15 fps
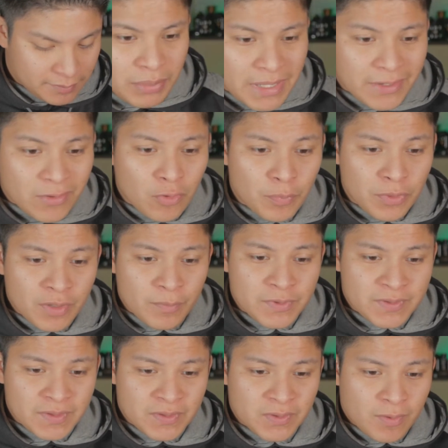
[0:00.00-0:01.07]
Black Opium
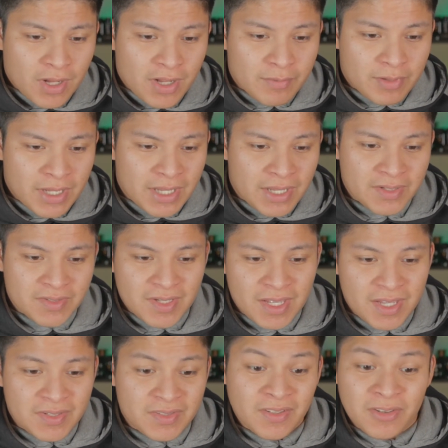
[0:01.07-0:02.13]
is described as
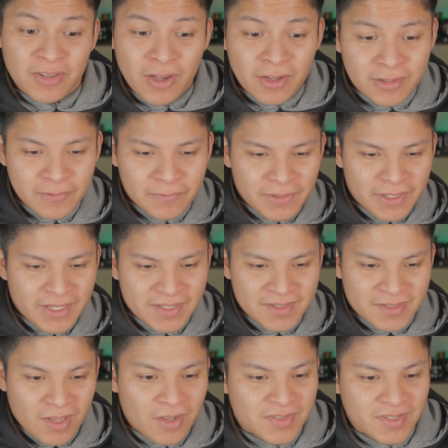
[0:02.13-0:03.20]
a seductively
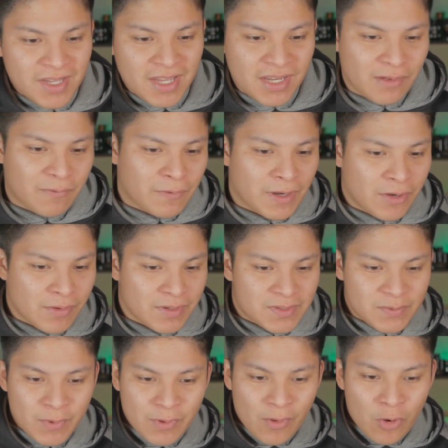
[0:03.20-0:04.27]
intoxicating
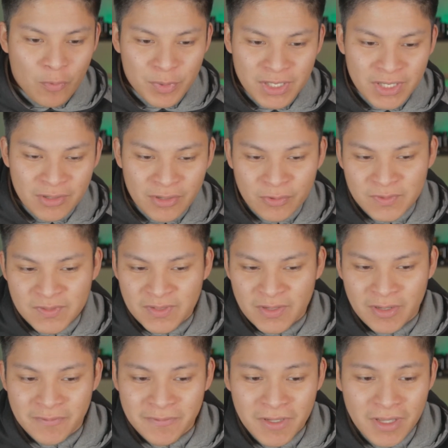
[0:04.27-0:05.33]
fragrance with opening notes
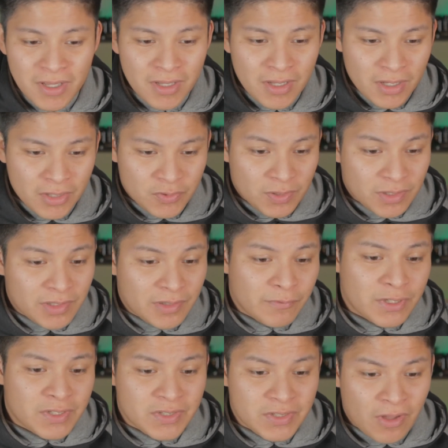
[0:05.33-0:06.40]
of
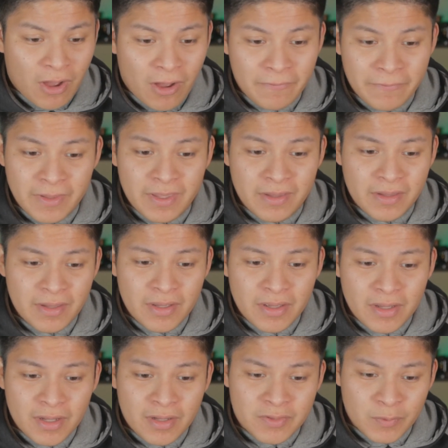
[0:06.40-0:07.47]
adrenaline-rich coffee,
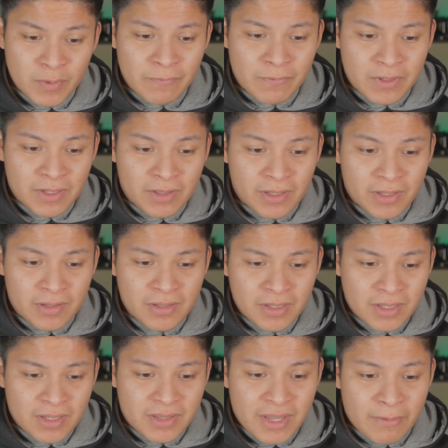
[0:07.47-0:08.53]
a sweet vanilla
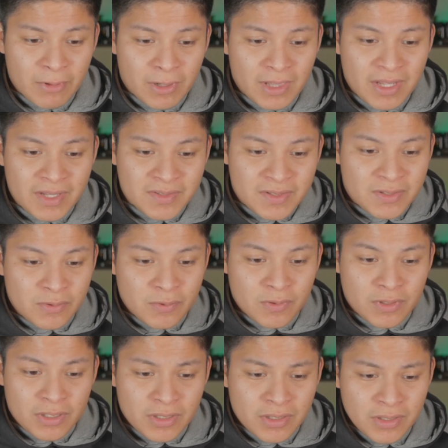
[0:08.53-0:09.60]
that reclines
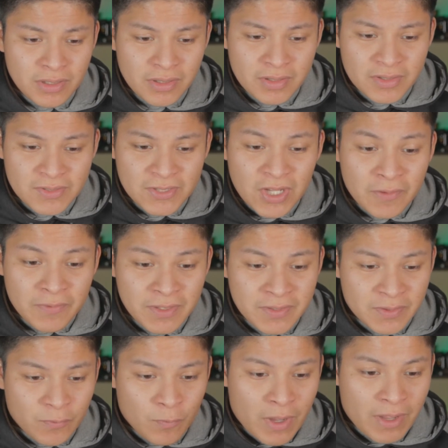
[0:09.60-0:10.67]
into a
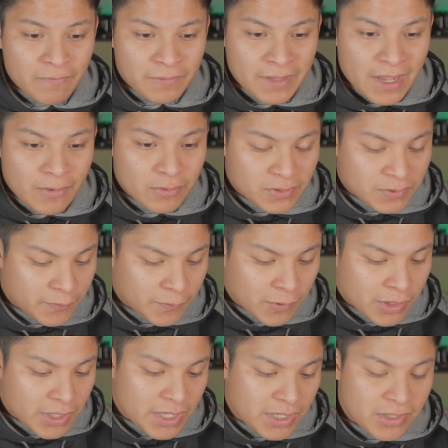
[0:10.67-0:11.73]
softness of white flowers
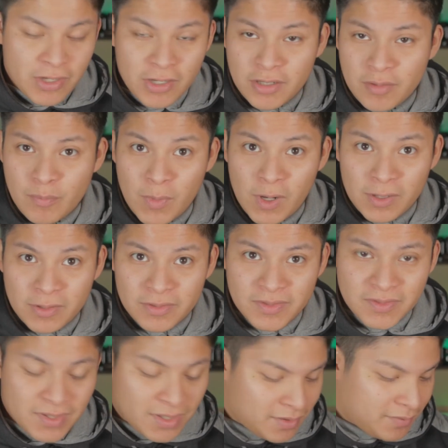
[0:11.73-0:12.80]
for a young, modern
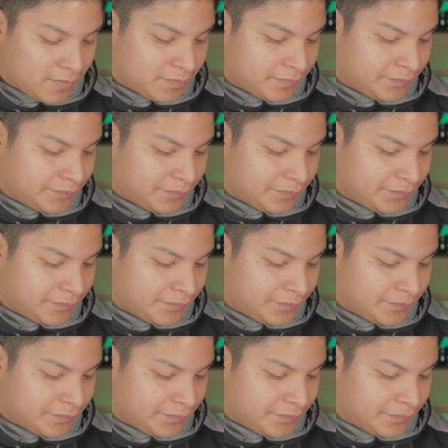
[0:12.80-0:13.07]
scent.